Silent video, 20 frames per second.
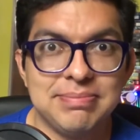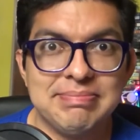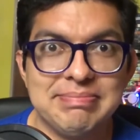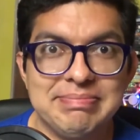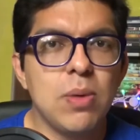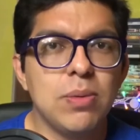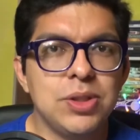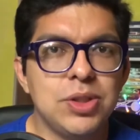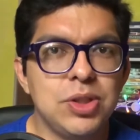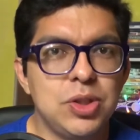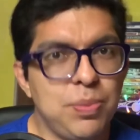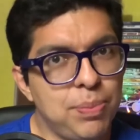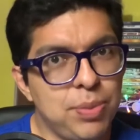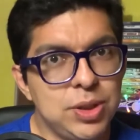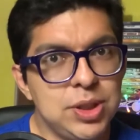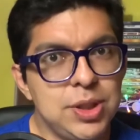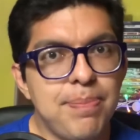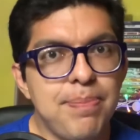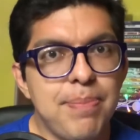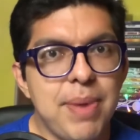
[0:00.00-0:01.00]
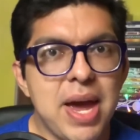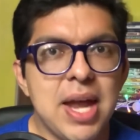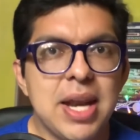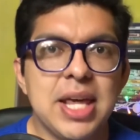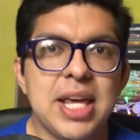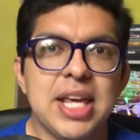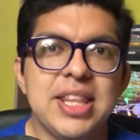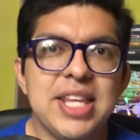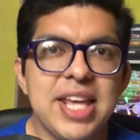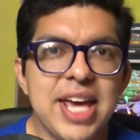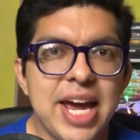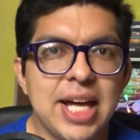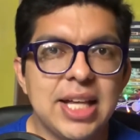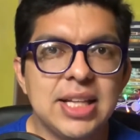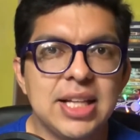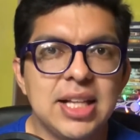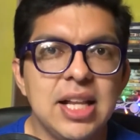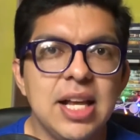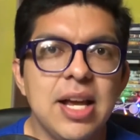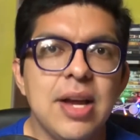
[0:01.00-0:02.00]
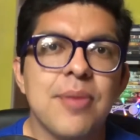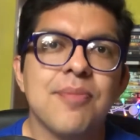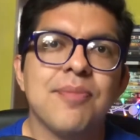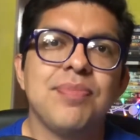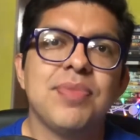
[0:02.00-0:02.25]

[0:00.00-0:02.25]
So to put the pen in the handle,